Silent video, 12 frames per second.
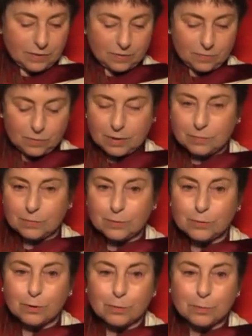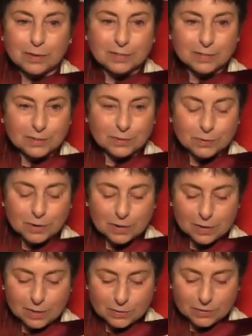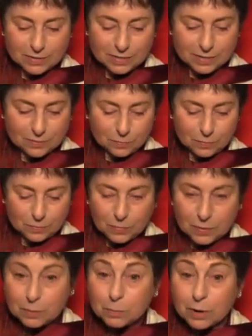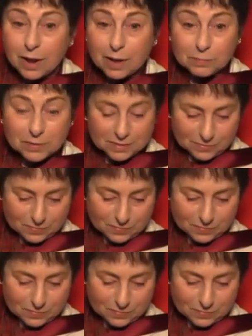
If we have Dharma to do our closing, perhaps.